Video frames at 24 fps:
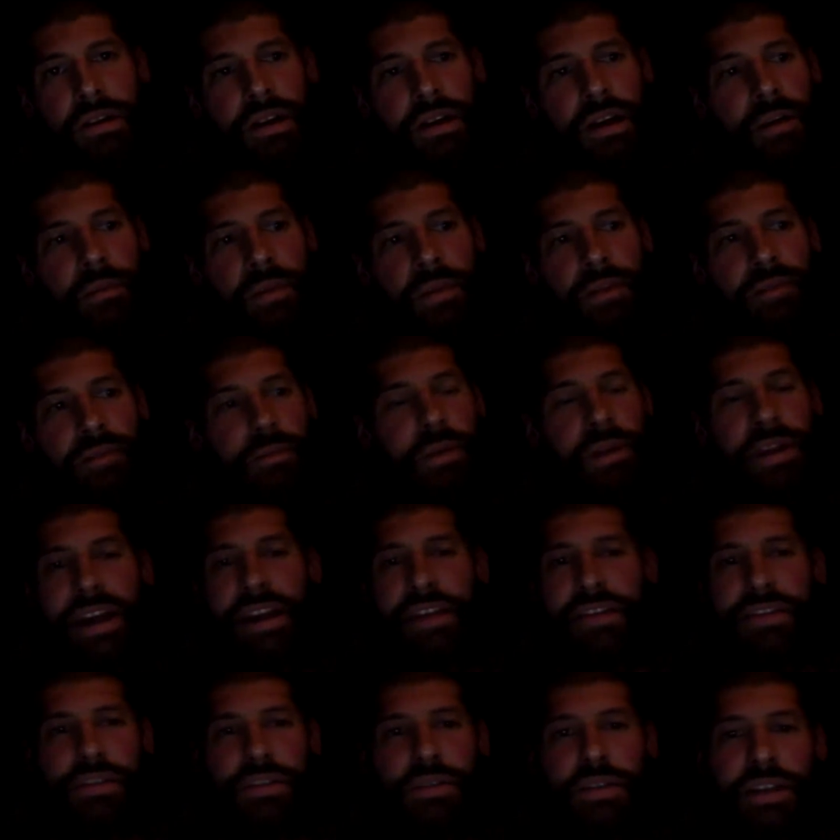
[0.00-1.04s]
um, everybody
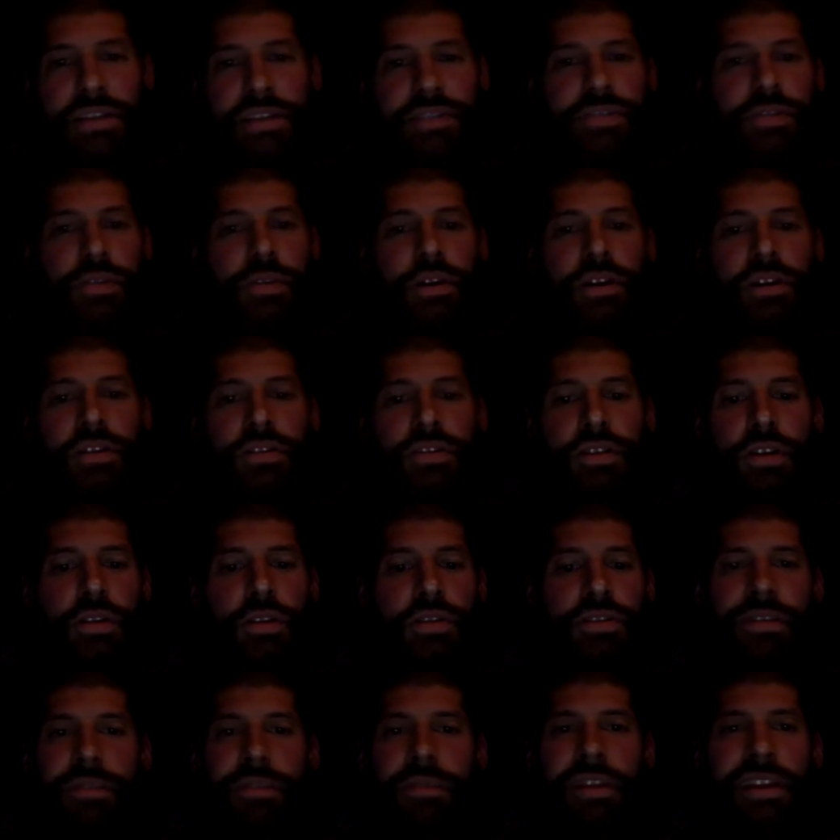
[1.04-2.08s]
has a unique story and there's
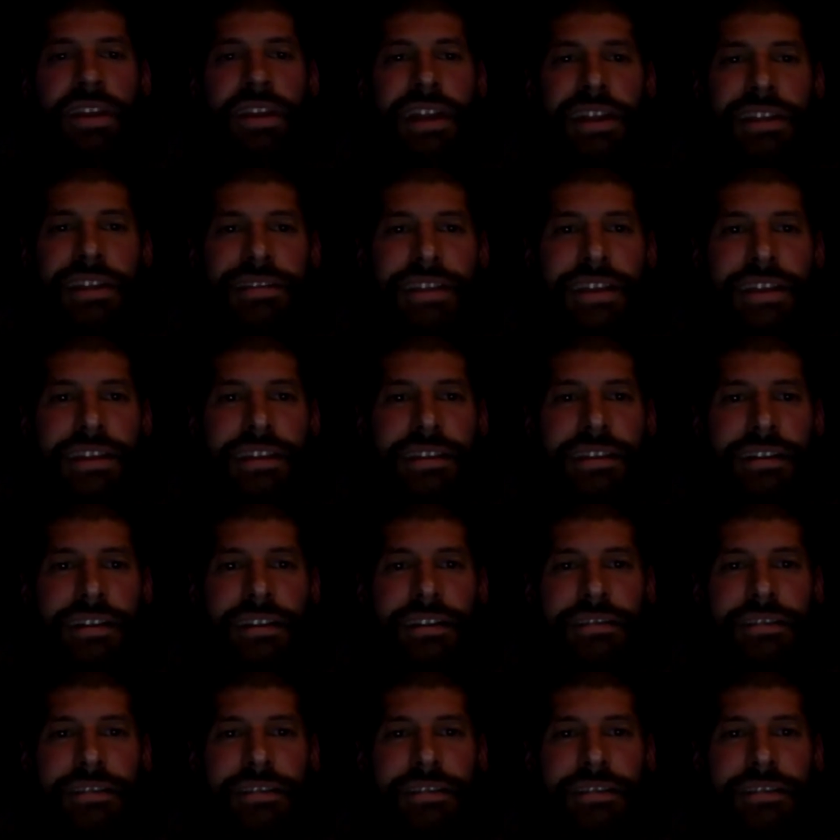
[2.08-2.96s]
always something that I take uh,